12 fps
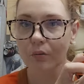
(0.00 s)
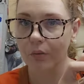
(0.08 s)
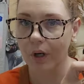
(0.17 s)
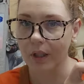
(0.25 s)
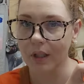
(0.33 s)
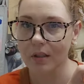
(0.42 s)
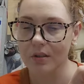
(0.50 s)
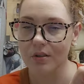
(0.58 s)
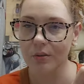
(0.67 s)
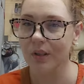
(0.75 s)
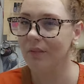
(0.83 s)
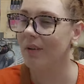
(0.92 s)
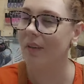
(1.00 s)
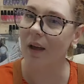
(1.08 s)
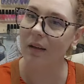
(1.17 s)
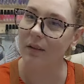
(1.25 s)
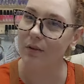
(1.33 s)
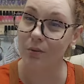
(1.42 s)
Right? So even
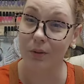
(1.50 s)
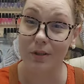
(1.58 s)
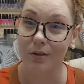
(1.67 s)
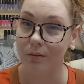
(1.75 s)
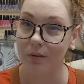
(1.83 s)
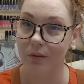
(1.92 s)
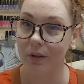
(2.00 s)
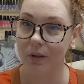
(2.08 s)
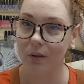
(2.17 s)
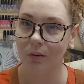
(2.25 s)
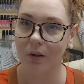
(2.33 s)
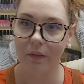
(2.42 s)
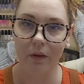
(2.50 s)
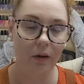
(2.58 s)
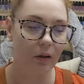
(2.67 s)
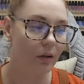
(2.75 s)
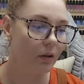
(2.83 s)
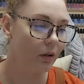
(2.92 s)
that, like, do I do a video on
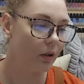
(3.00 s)
that?